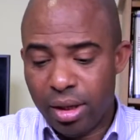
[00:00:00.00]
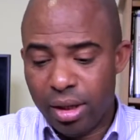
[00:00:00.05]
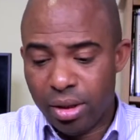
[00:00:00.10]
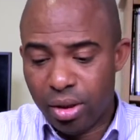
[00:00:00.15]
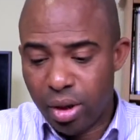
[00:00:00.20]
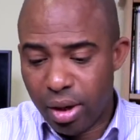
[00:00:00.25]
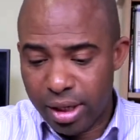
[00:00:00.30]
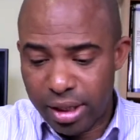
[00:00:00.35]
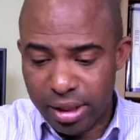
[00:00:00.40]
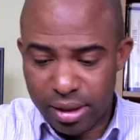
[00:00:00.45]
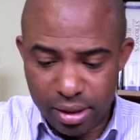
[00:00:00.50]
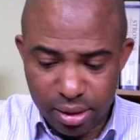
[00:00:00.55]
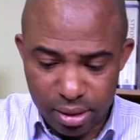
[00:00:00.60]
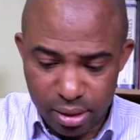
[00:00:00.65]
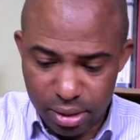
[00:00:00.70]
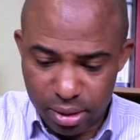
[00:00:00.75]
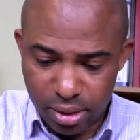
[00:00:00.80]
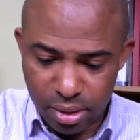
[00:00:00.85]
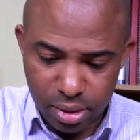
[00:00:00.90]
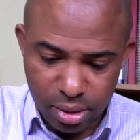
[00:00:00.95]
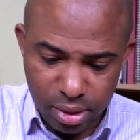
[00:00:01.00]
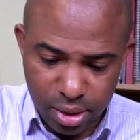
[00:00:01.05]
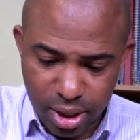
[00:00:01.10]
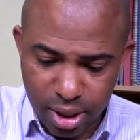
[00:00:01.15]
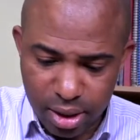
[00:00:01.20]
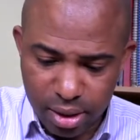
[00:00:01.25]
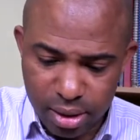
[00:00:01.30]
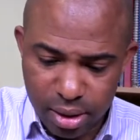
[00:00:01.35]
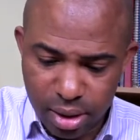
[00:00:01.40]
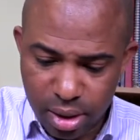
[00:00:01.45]
done it.
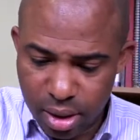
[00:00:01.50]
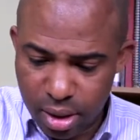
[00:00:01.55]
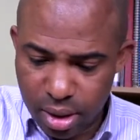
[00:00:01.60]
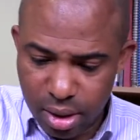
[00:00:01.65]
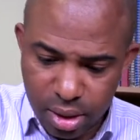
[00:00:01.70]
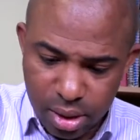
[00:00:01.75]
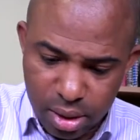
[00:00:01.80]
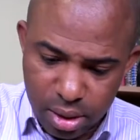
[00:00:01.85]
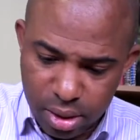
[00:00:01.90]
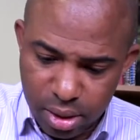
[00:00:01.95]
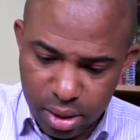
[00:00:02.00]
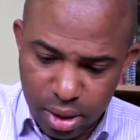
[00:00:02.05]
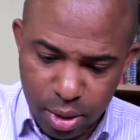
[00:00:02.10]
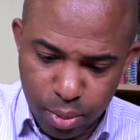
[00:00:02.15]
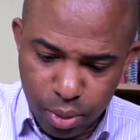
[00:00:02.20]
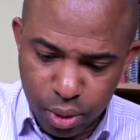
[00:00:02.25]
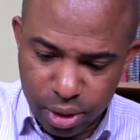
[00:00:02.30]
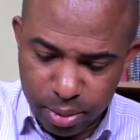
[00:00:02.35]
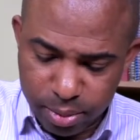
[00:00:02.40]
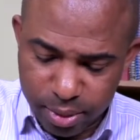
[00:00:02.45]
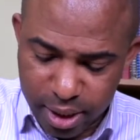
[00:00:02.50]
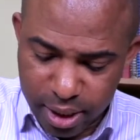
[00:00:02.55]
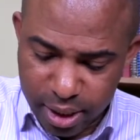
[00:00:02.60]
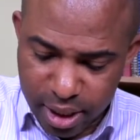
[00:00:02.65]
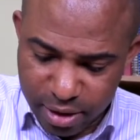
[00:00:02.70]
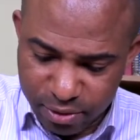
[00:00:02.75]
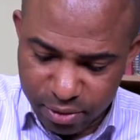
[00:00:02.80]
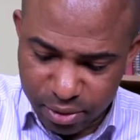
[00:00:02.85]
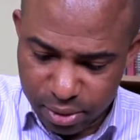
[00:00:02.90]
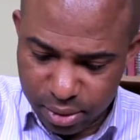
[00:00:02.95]
Okay? Hebrews chapter
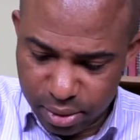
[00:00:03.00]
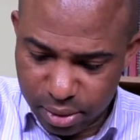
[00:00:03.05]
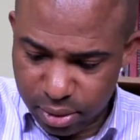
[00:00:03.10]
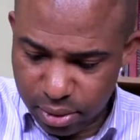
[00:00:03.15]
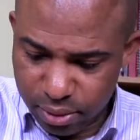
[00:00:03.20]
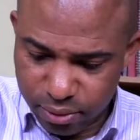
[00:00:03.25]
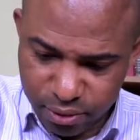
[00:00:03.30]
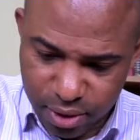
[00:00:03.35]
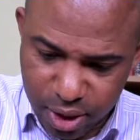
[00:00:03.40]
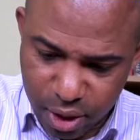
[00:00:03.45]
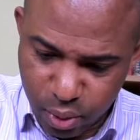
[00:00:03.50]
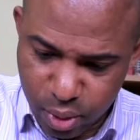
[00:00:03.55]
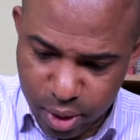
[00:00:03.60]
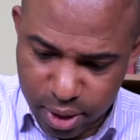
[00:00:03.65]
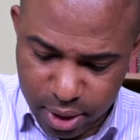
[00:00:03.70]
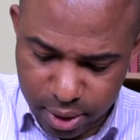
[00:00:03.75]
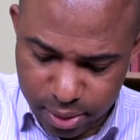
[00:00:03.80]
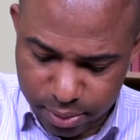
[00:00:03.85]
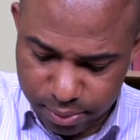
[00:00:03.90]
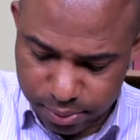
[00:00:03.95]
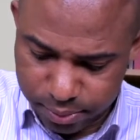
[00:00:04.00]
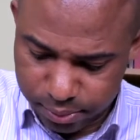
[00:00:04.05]
11, very quickly.